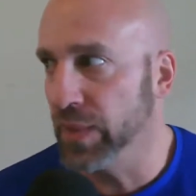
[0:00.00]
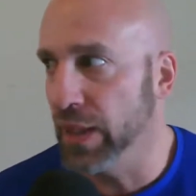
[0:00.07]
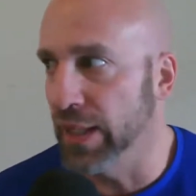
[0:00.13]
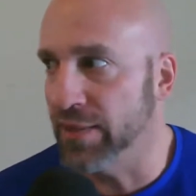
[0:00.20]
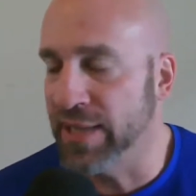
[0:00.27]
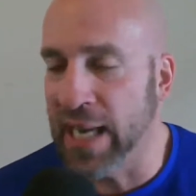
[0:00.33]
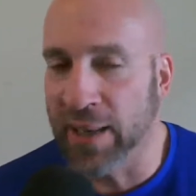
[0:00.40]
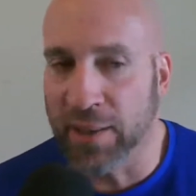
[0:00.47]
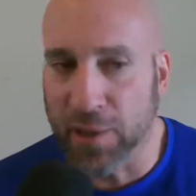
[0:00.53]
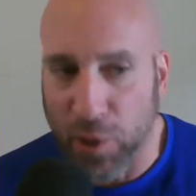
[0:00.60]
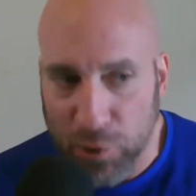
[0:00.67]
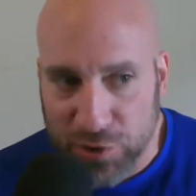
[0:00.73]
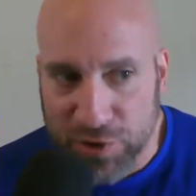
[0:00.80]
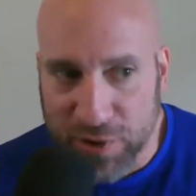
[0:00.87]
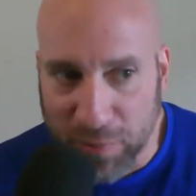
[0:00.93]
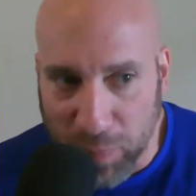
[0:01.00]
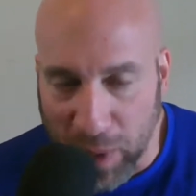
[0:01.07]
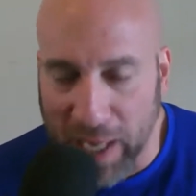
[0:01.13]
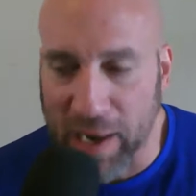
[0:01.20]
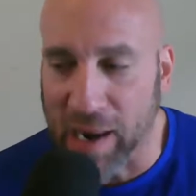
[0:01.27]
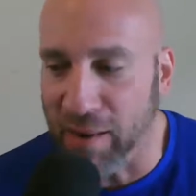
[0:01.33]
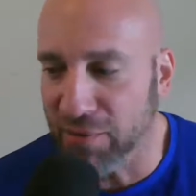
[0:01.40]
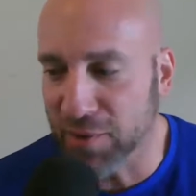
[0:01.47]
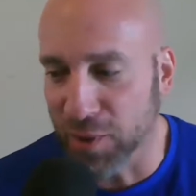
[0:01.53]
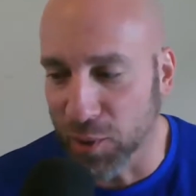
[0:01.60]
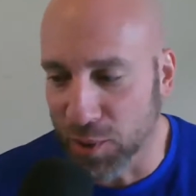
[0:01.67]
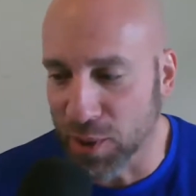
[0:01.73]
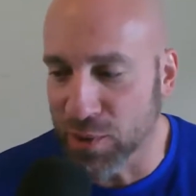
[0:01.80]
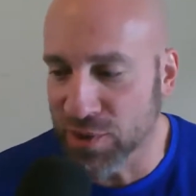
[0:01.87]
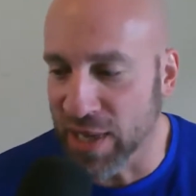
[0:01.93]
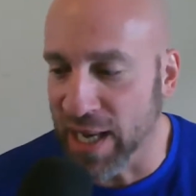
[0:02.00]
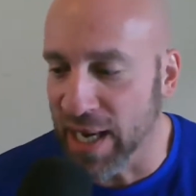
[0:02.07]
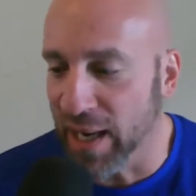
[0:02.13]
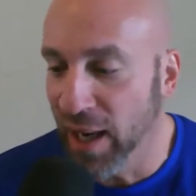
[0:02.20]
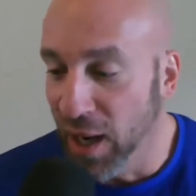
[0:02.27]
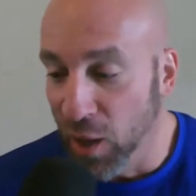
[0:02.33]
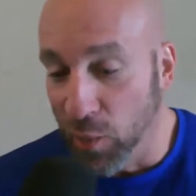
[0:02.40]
it's getting close to the playoffs. Look who's in it.